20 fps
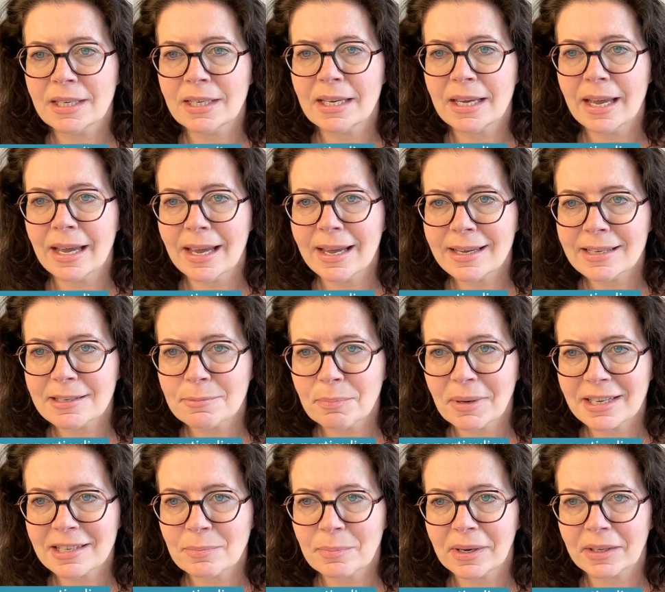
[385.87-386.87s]
the
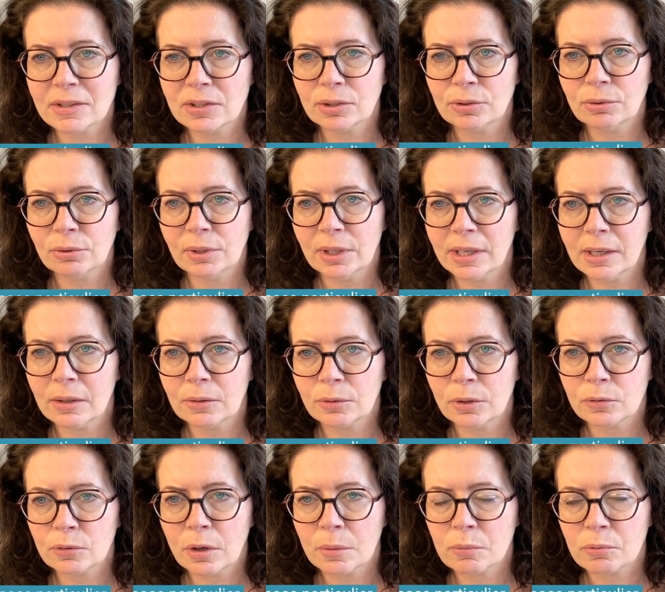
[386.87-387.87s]
espace particulier on
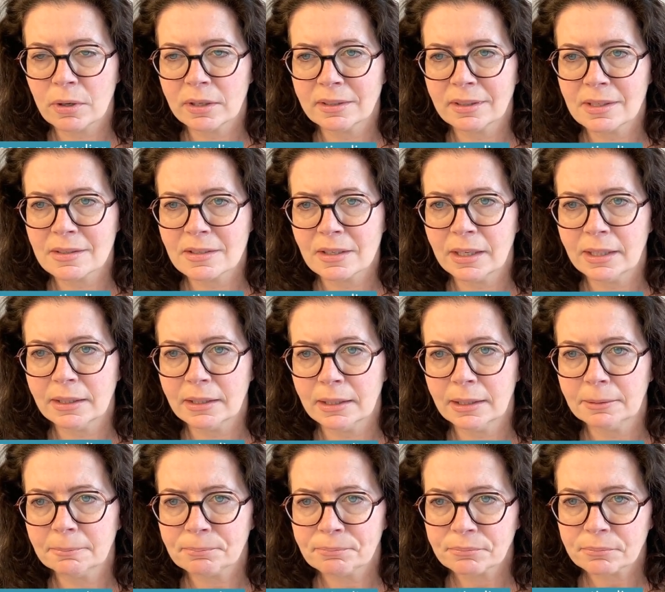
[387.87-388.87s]
the top right hand side
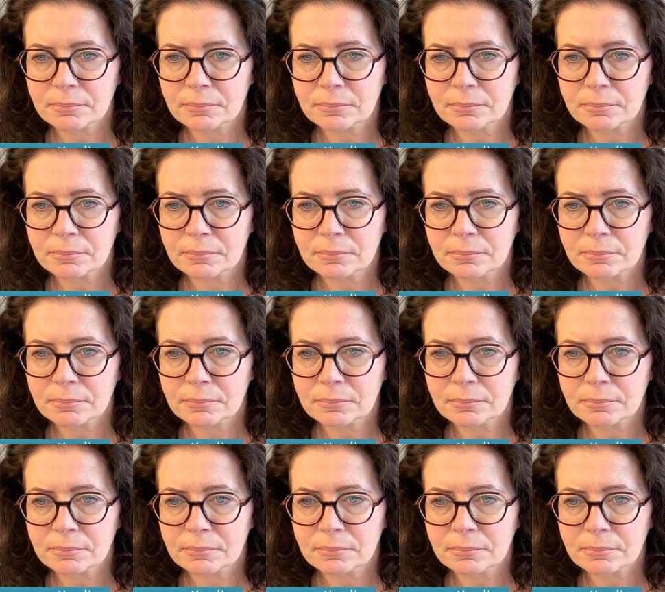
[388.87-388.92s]
here.